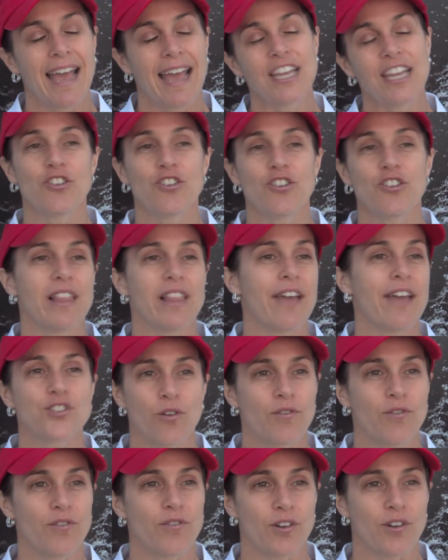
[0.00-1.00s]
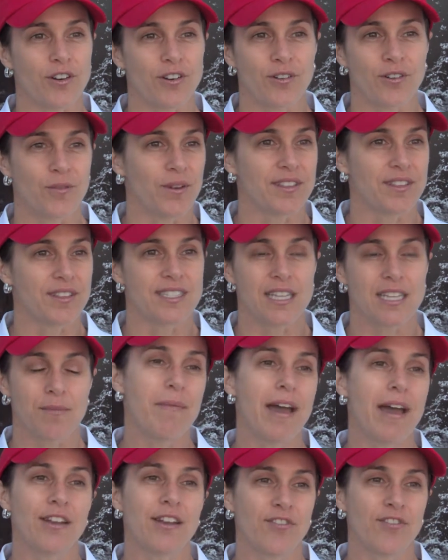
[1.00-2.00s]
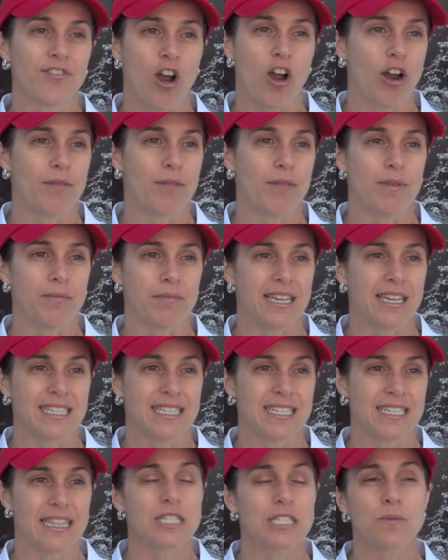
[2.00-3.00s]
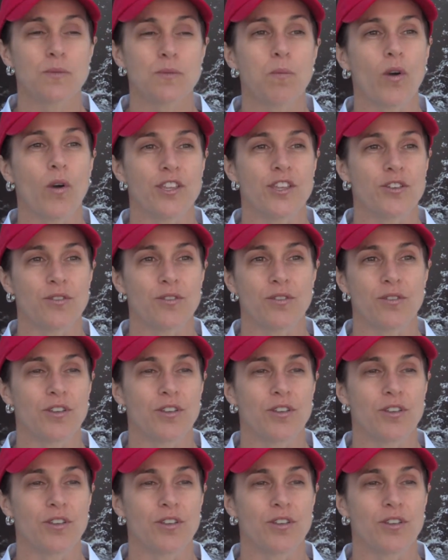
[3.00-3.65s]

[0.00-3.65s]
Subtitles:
And then you're left over with some amount of carbon because at this point